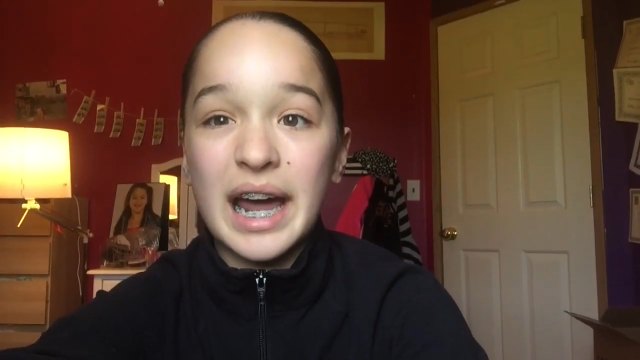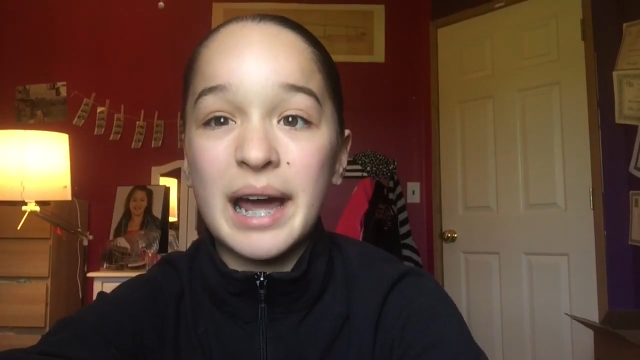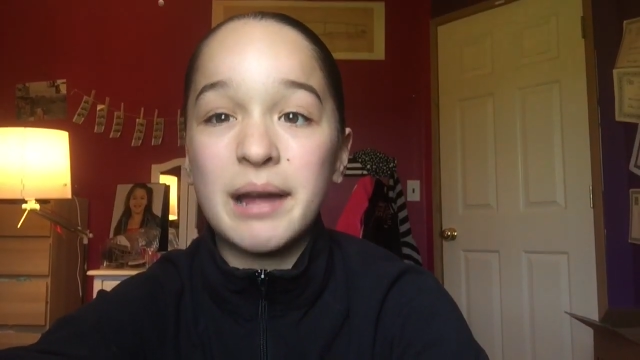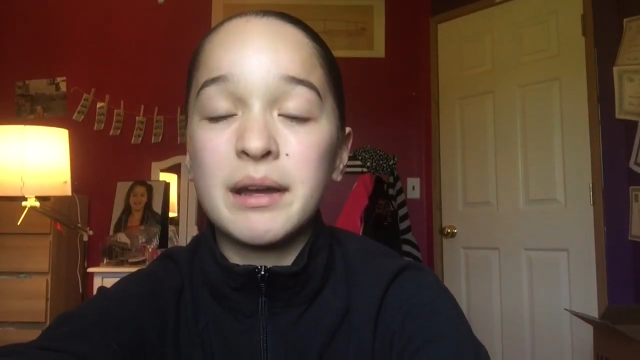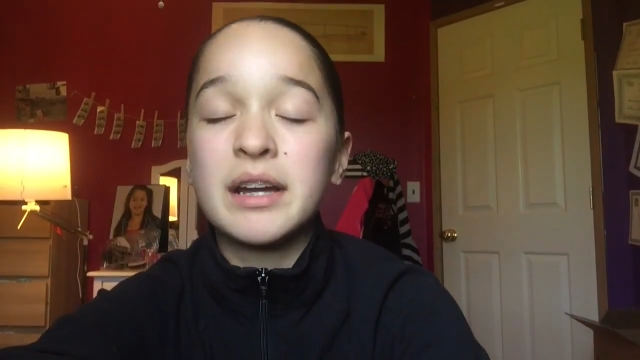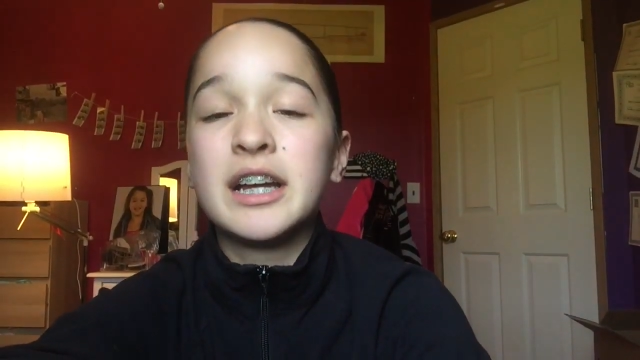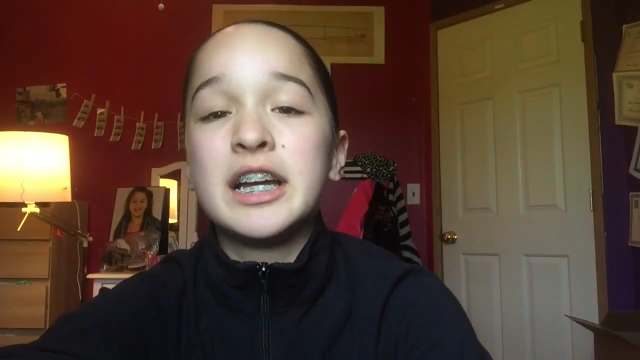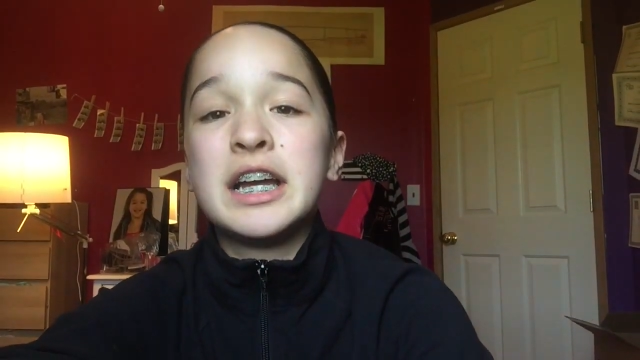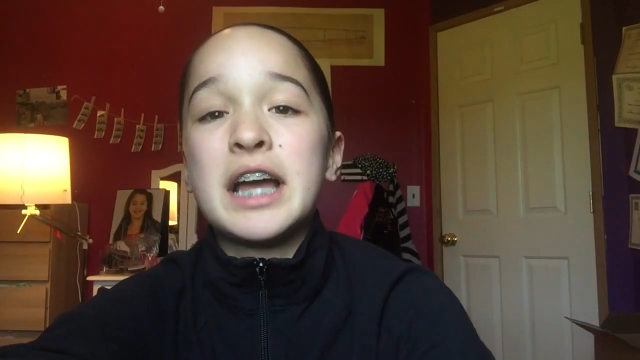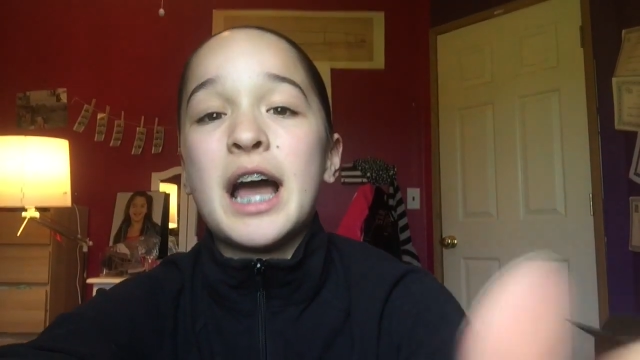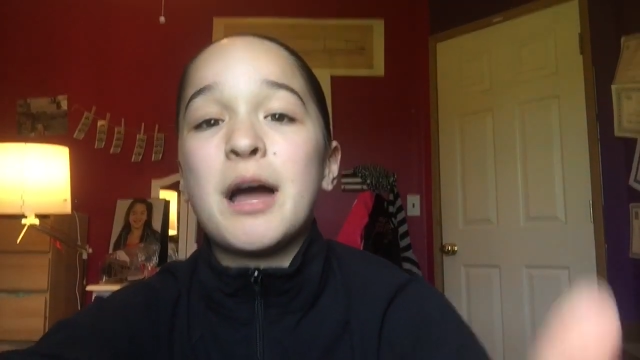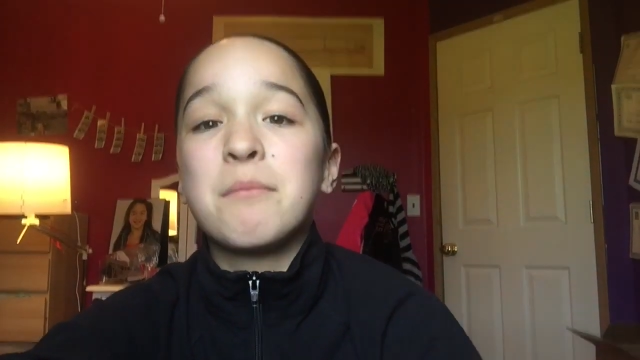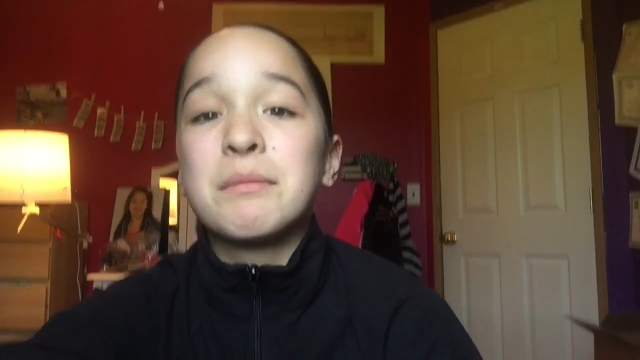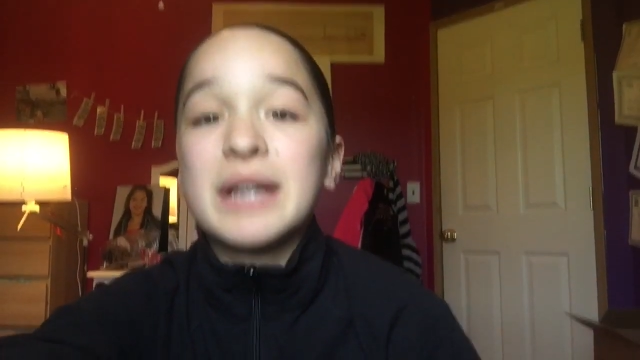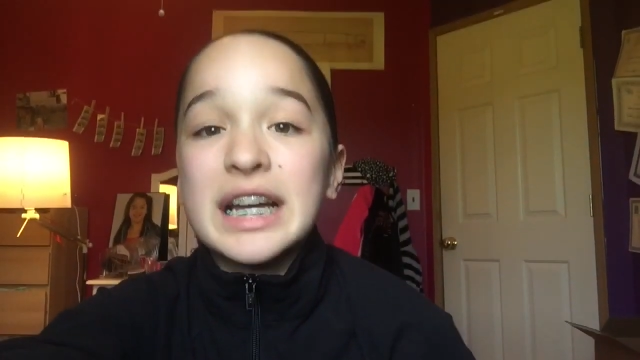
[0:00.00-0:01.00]
I
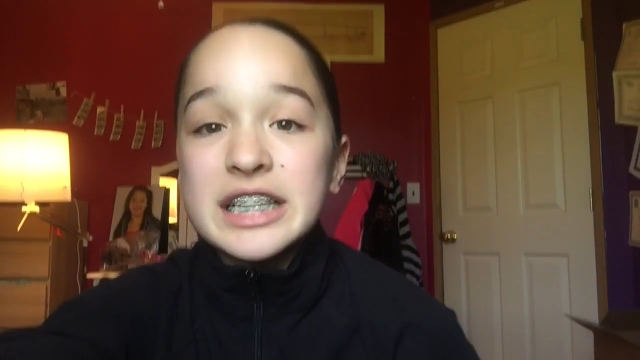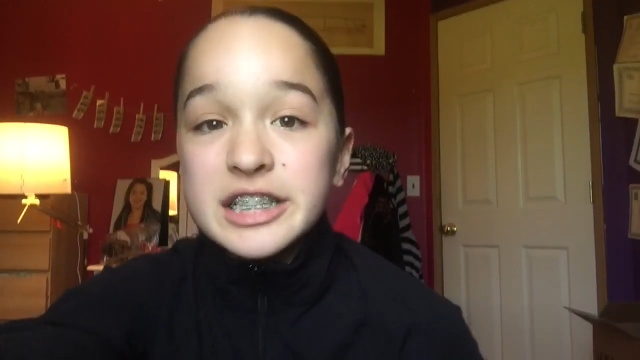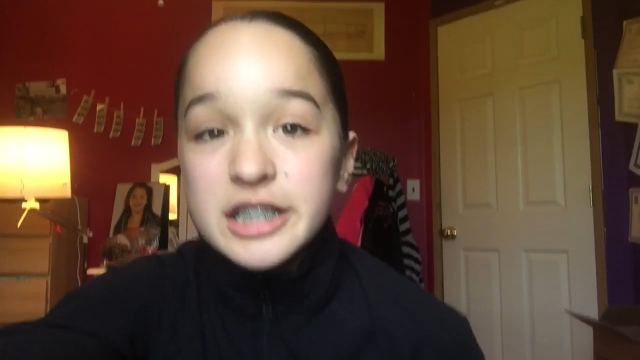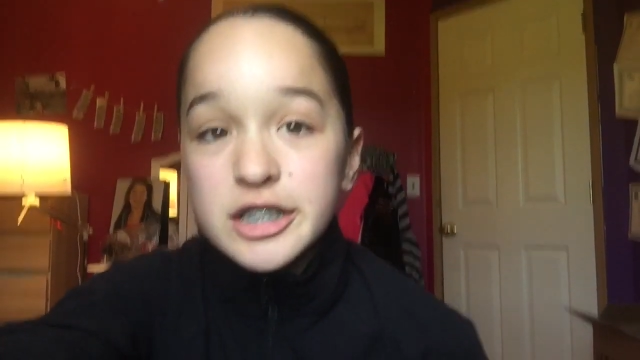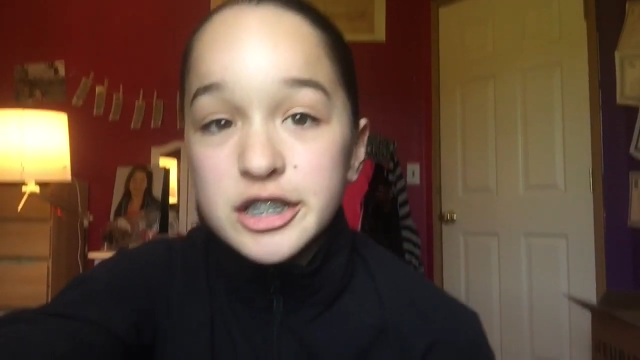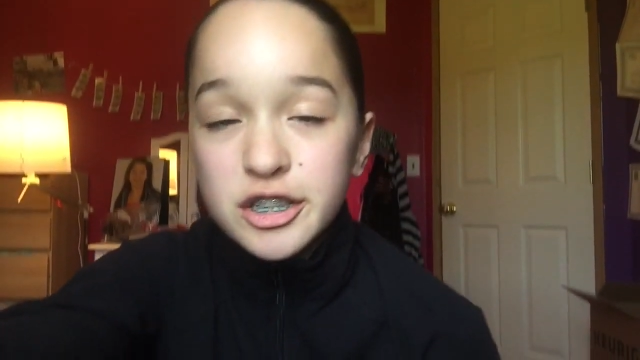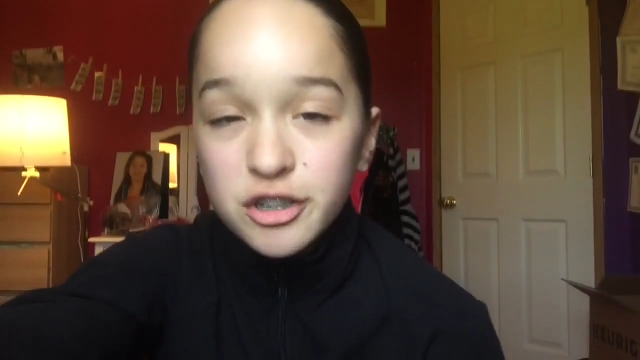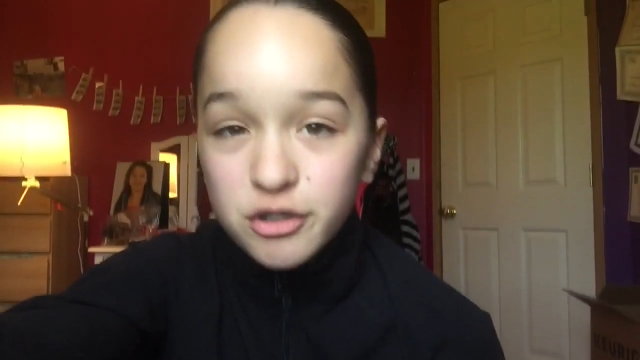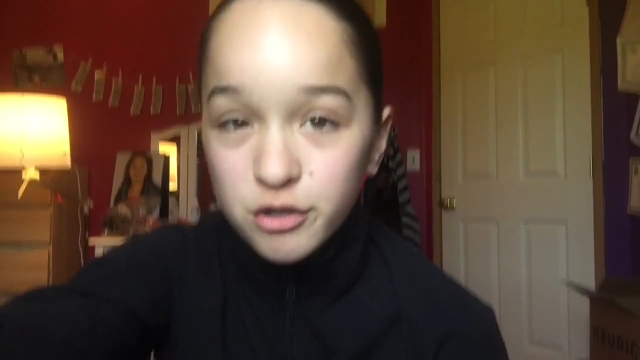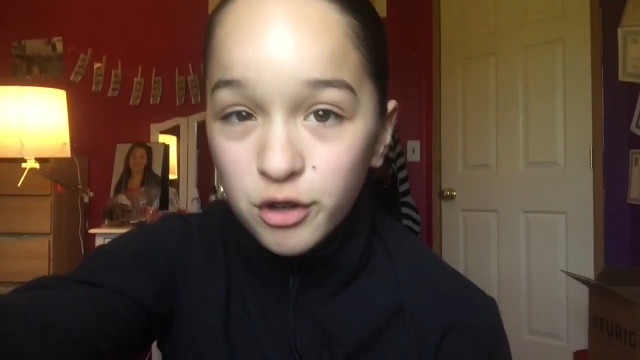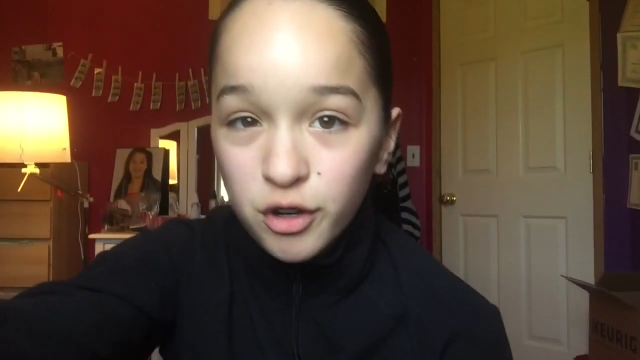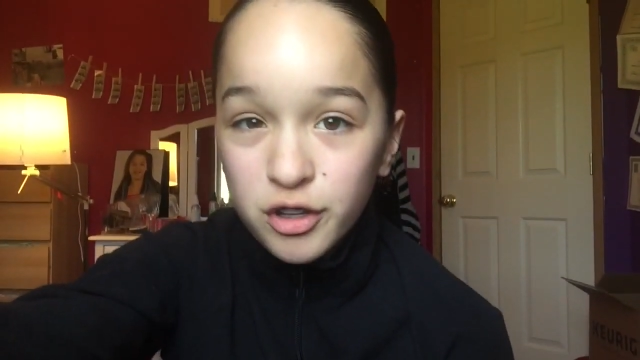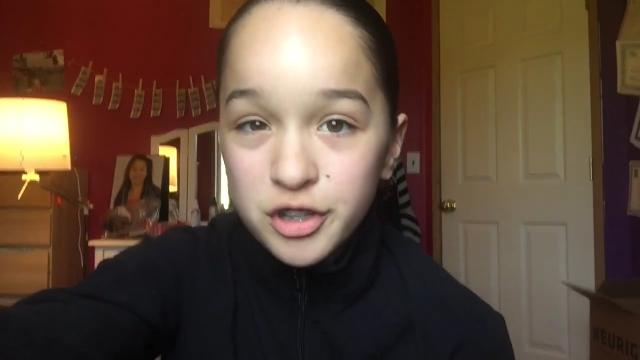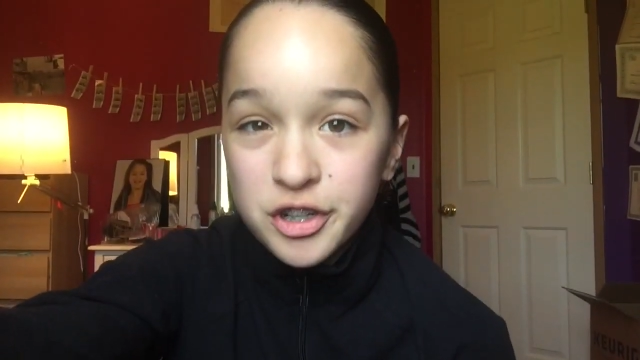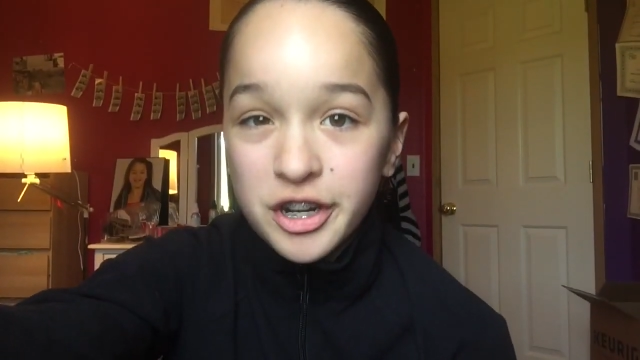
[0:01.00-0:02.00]
am guessing she
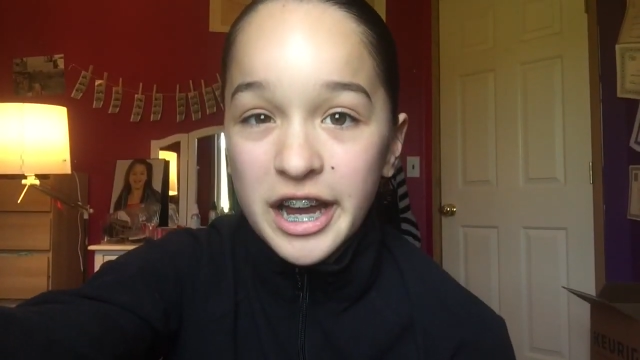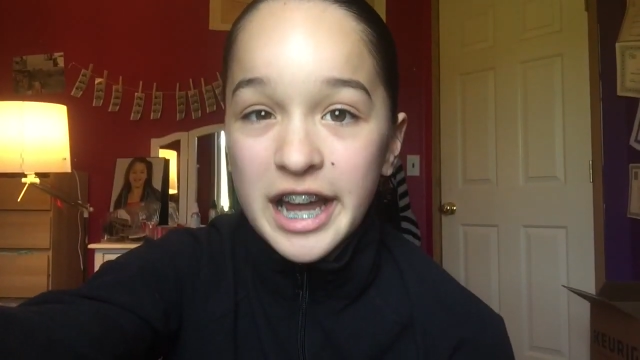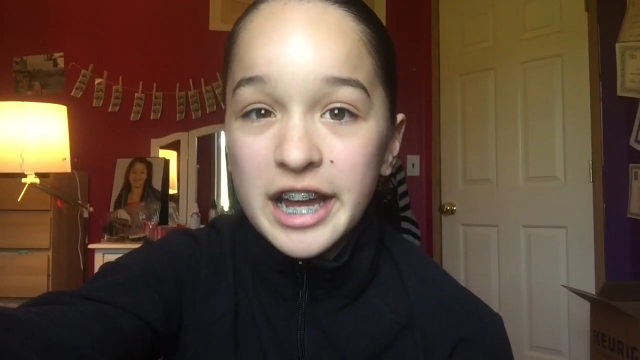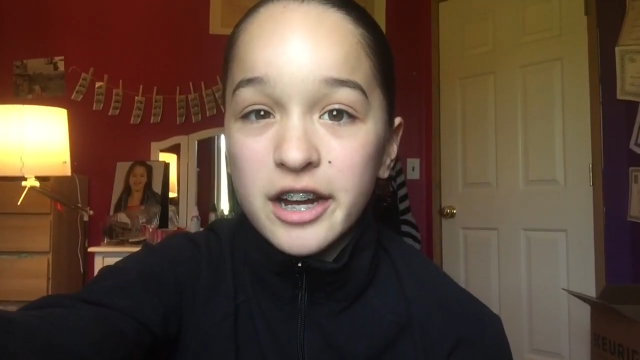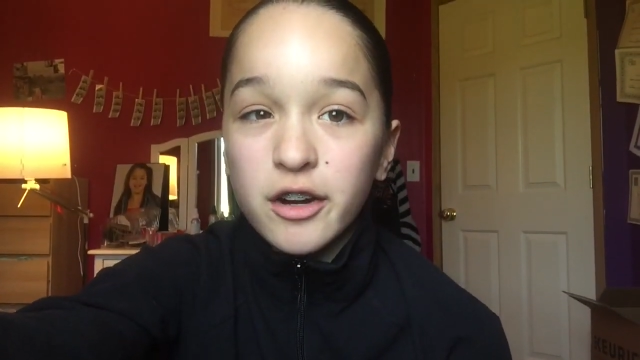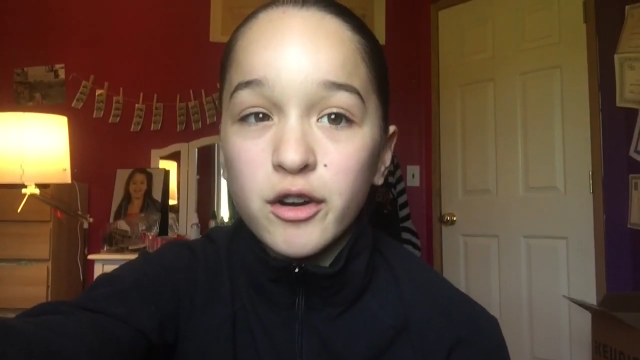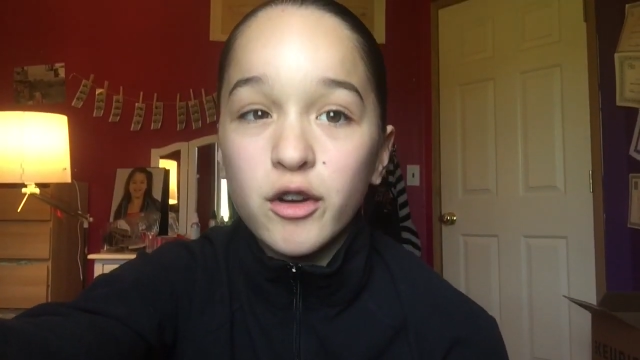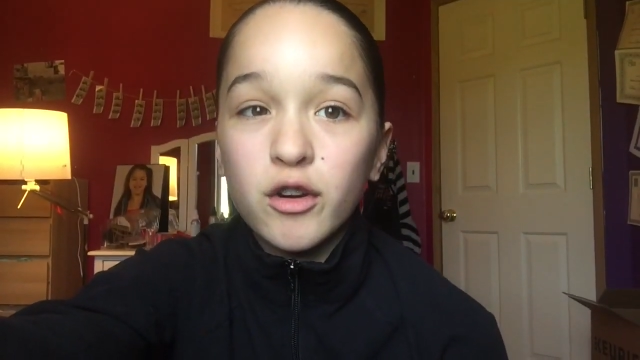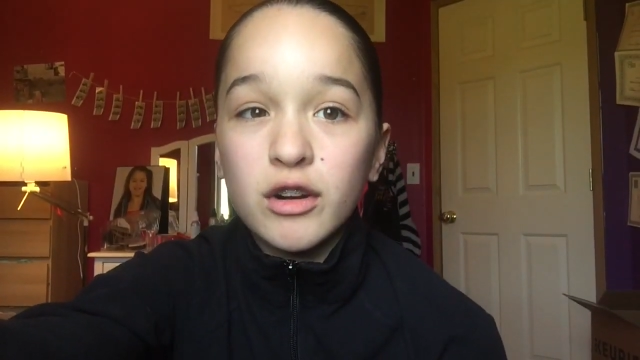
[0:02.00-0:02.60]
rolled her ankle